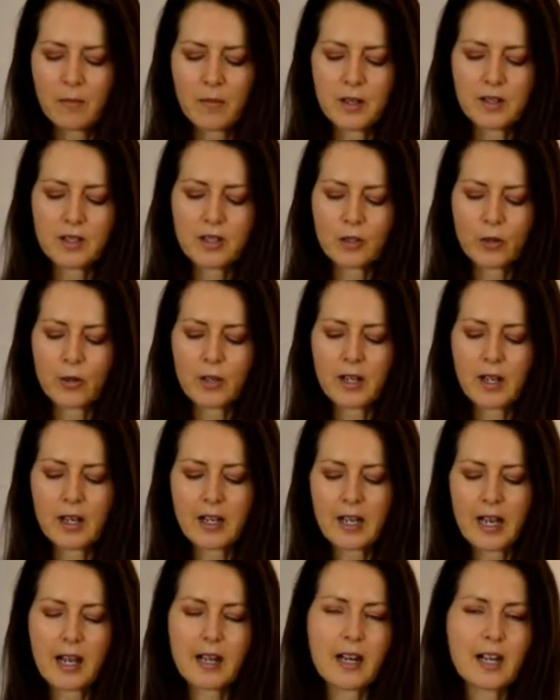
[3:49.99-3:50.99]
So it,
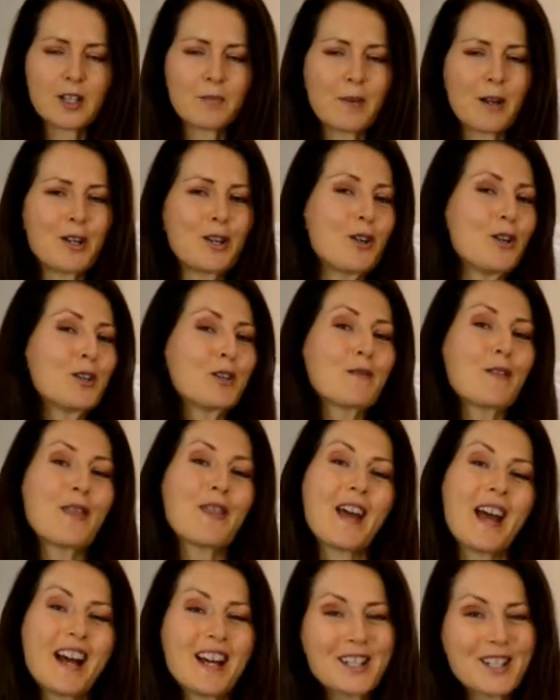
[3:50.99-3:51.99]
again, has been used for
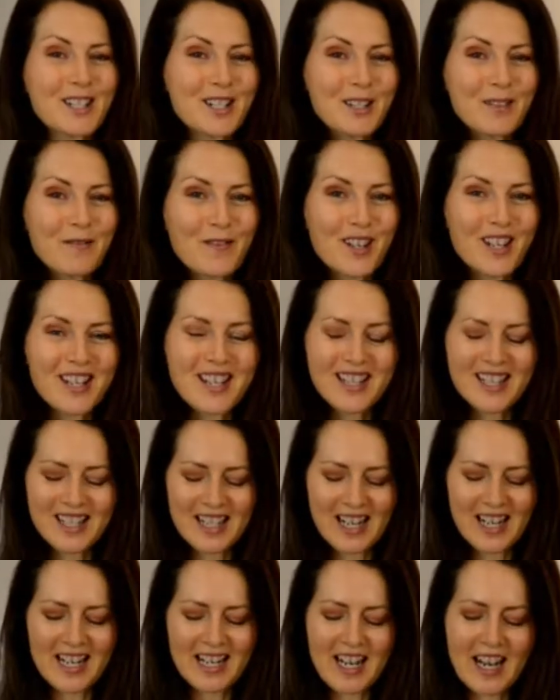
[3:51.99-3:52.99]
thousands of years,
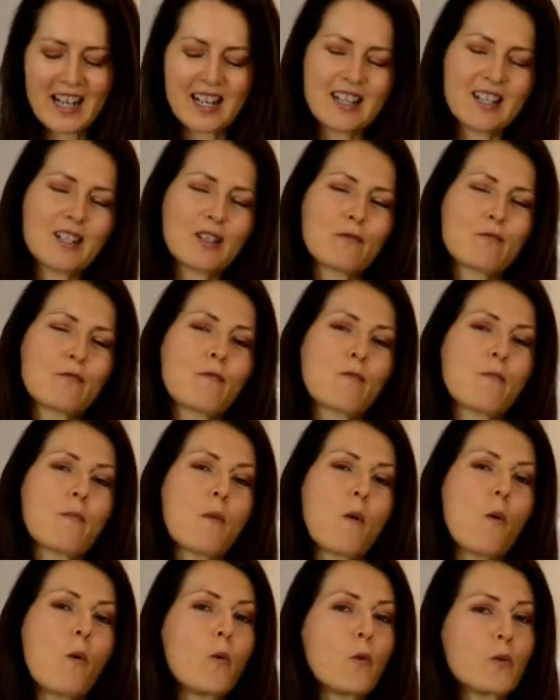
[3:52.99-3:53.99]
and again, it is
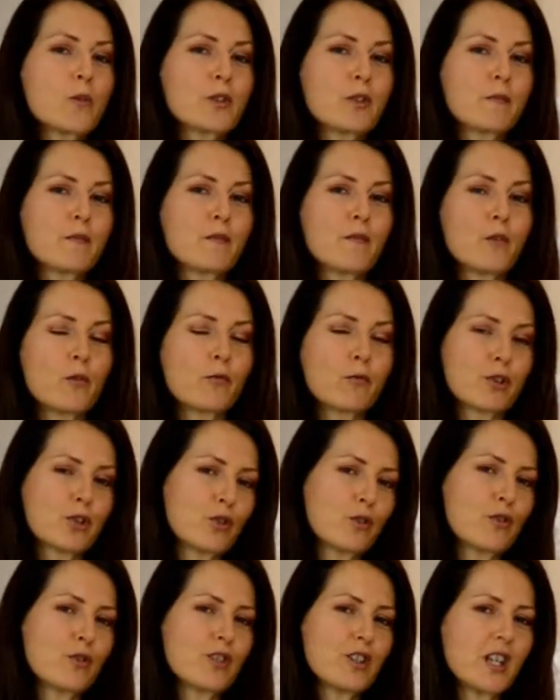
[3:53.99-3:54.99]
awesome for
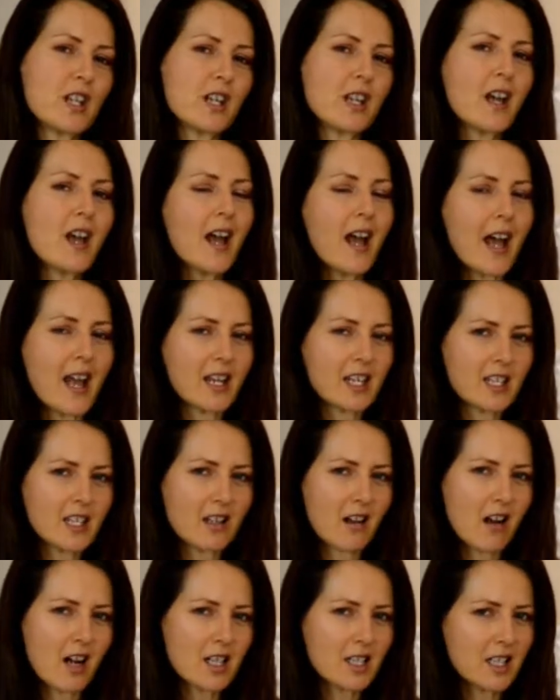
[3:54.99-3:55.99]
reducing
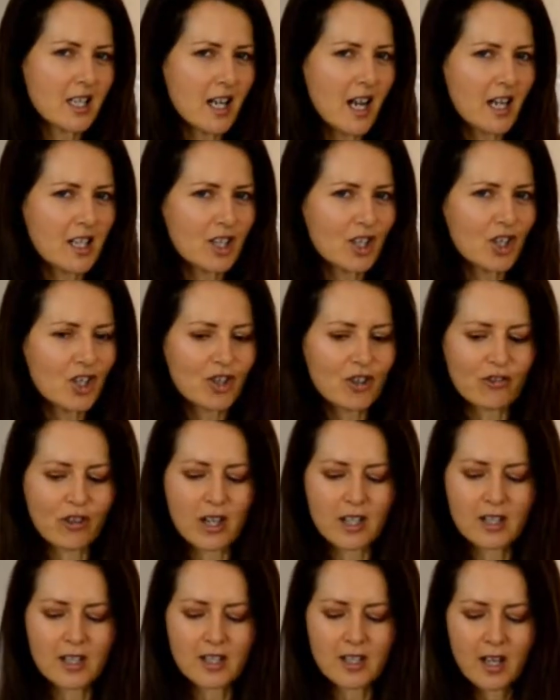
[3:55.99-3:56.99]
anxiety and
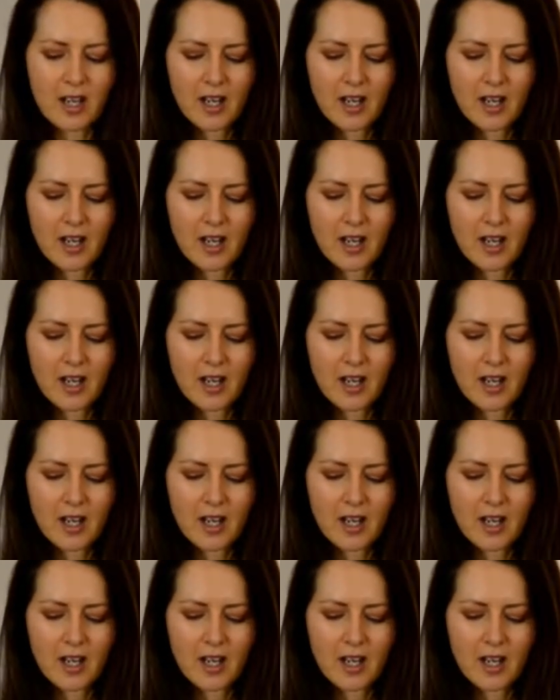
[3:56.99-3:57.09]
stress.